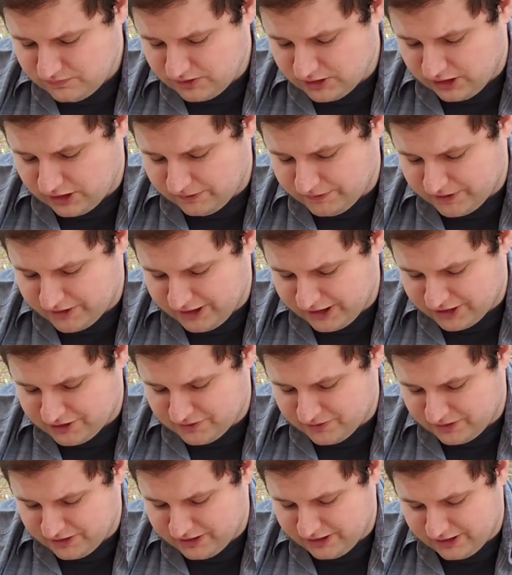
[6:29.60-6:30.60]
Um, the next
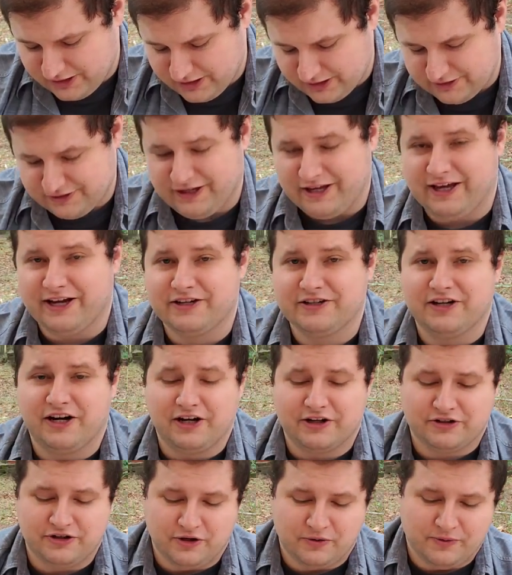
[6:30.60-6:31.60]
one is
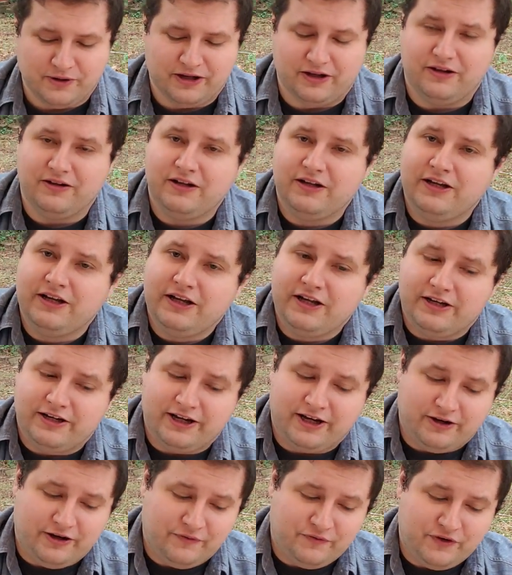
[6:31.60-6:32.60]
Eggnog Noel.
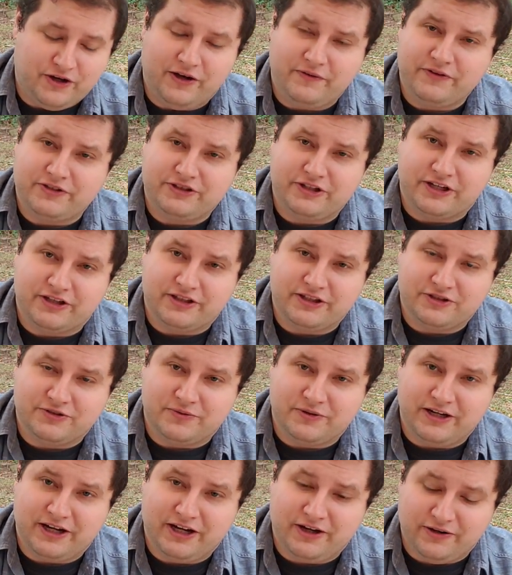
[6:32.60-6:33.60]
Now, if you haven't checked this
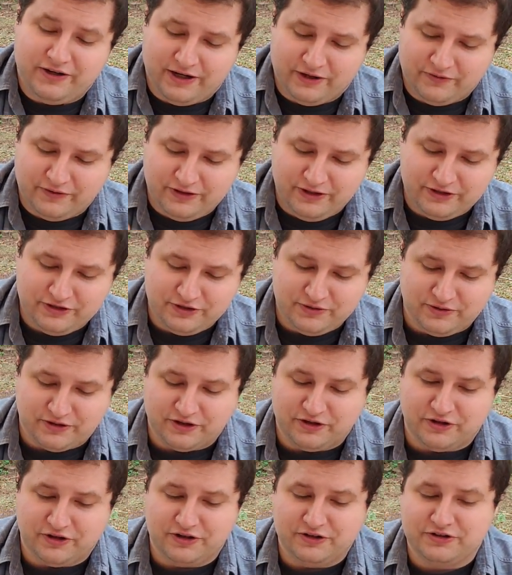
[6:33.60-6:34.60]
one out, I really do
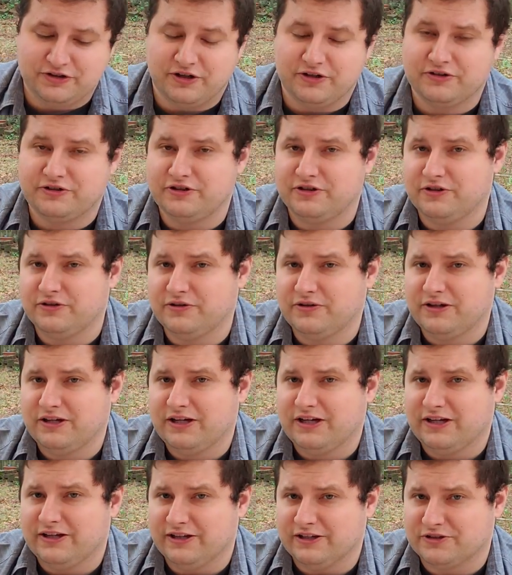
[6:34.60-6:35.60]
encourage y'all to.
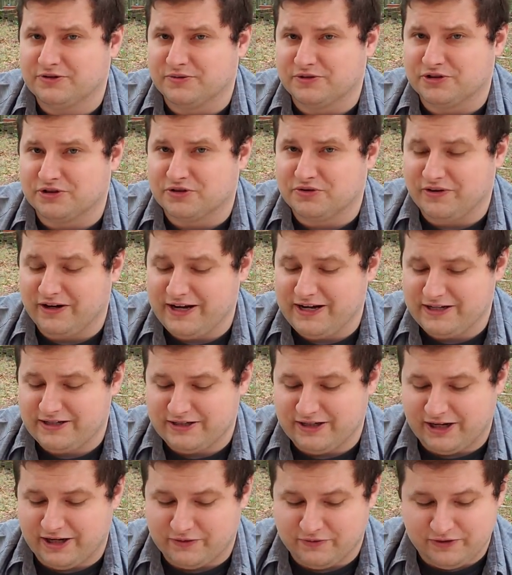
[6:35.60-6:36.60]
This one's great.
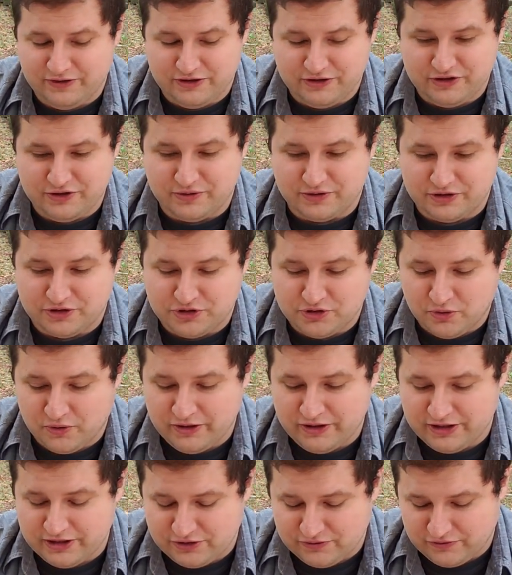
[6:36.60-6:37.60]
I really do enjoy
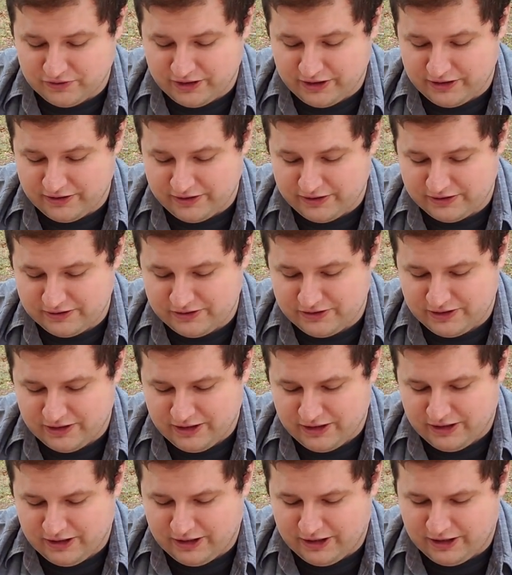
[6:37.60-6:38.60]
this fragrance.
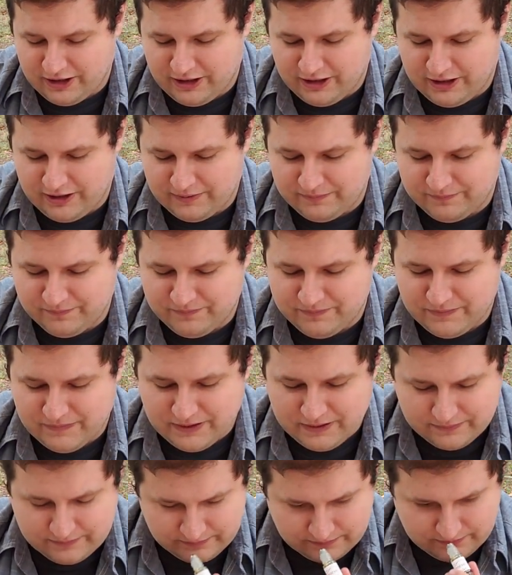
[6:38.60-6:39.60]
Um,
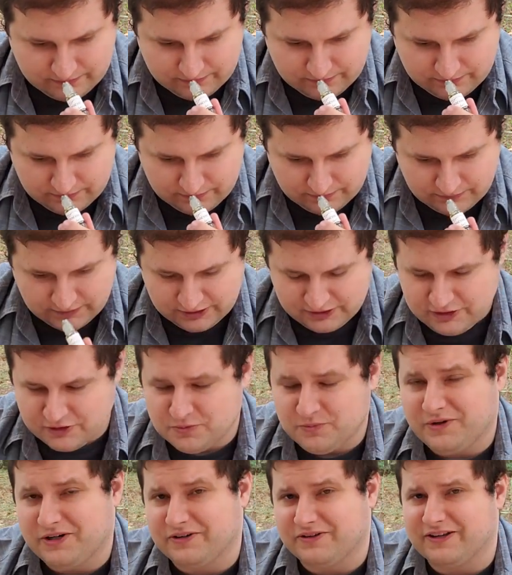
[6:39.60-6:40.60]
this is
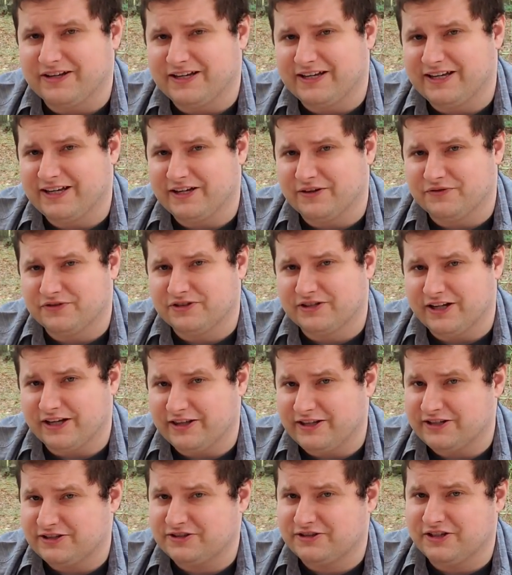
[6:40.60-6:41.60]
one of the gifts,
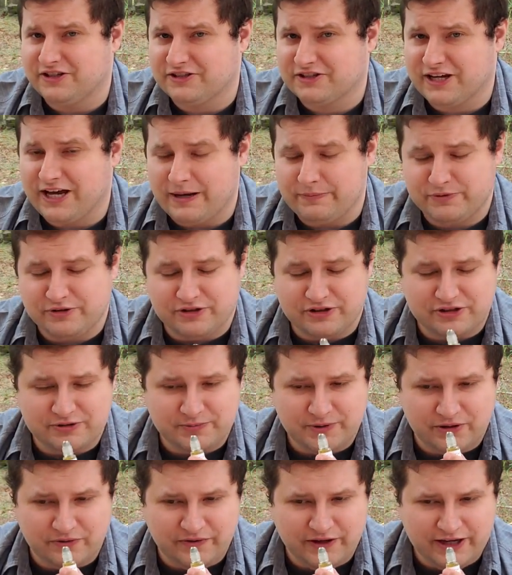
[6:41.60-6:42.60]
and this does capture the
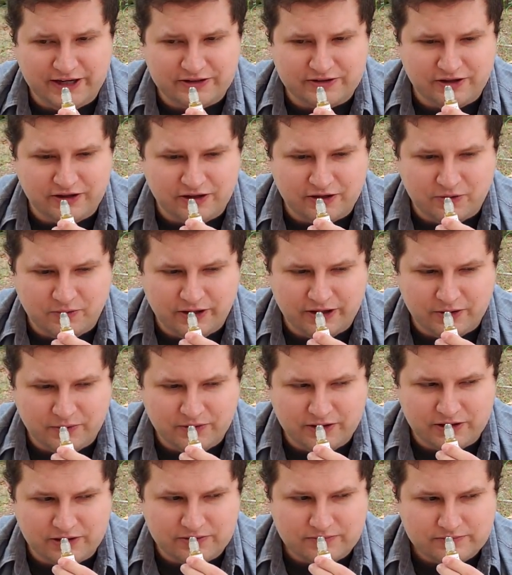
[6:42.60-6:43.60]
smell of eggnog quite
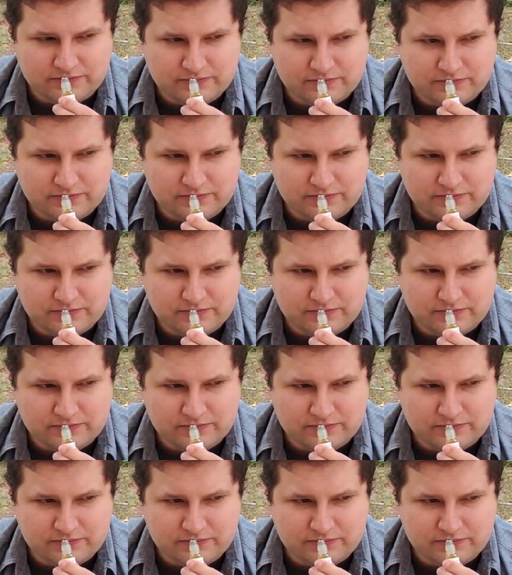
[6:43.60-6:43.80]
well.